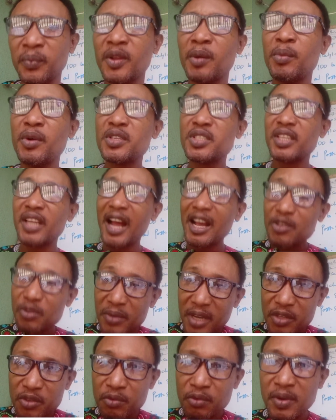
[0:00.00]
But as
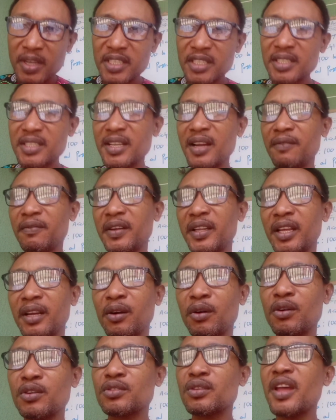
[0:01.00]
soon as you register for the
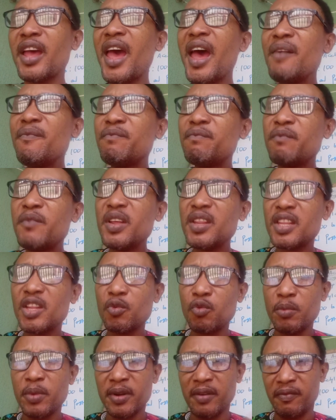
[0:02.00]
course, everything
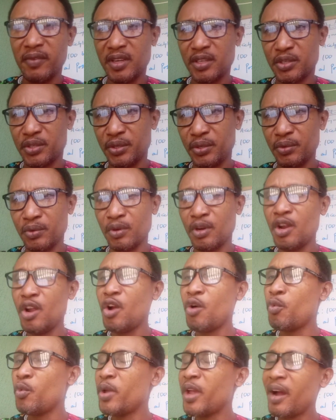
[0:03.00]
will be revealed to you.
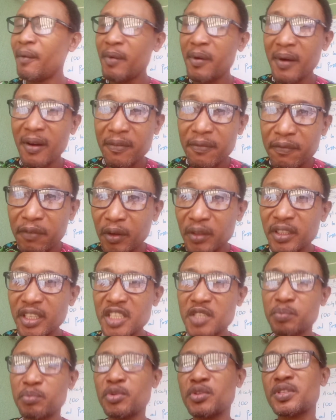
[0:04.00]
We have our 4
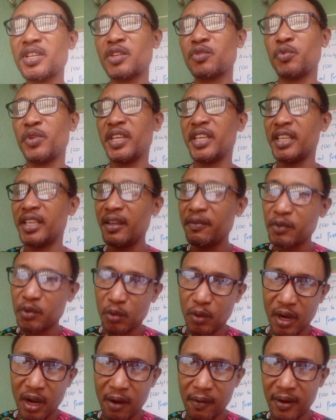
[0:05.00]
textbooks that we give
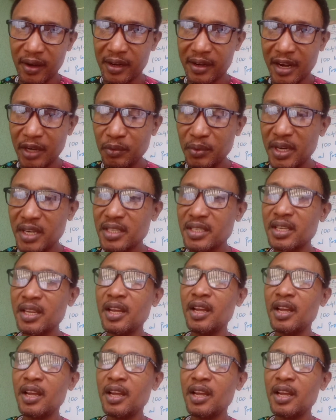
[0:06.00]
to our graduates,